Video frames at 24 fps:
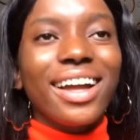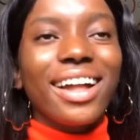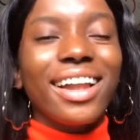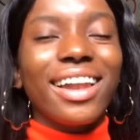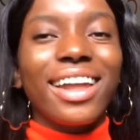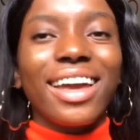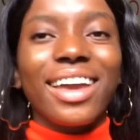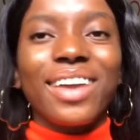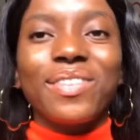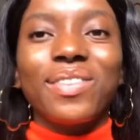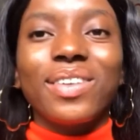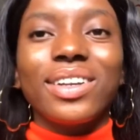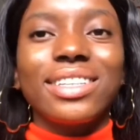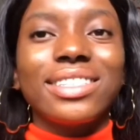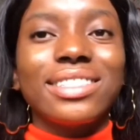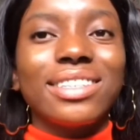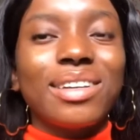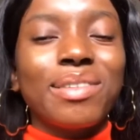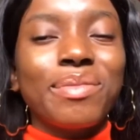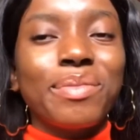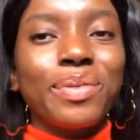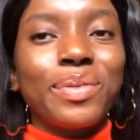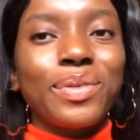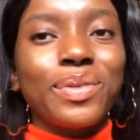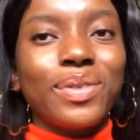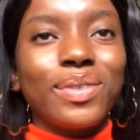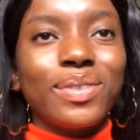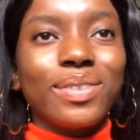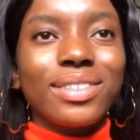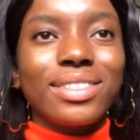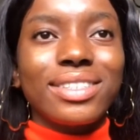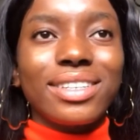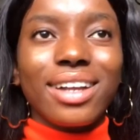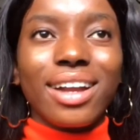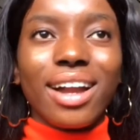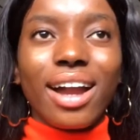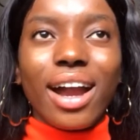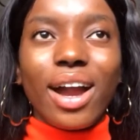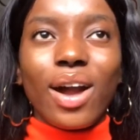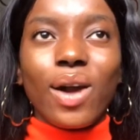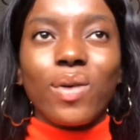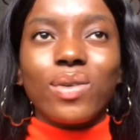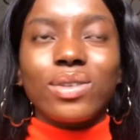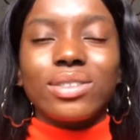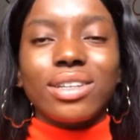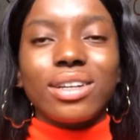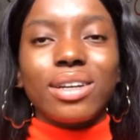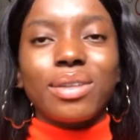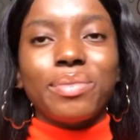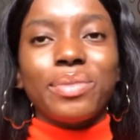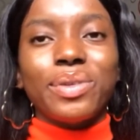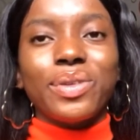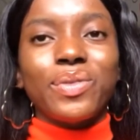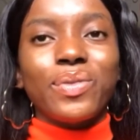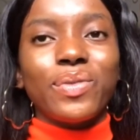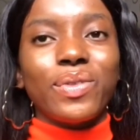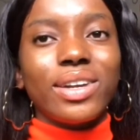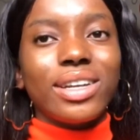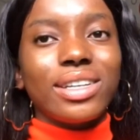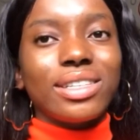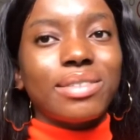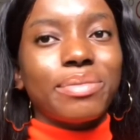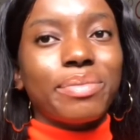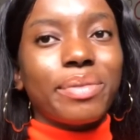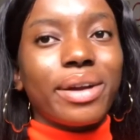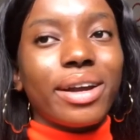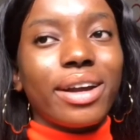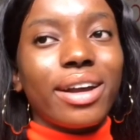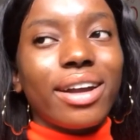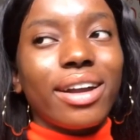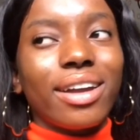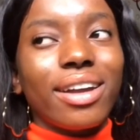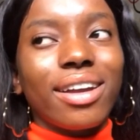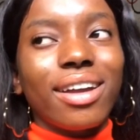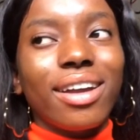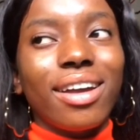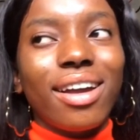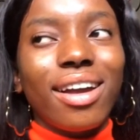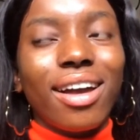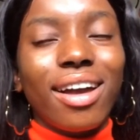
Like for example, those cows are being raised by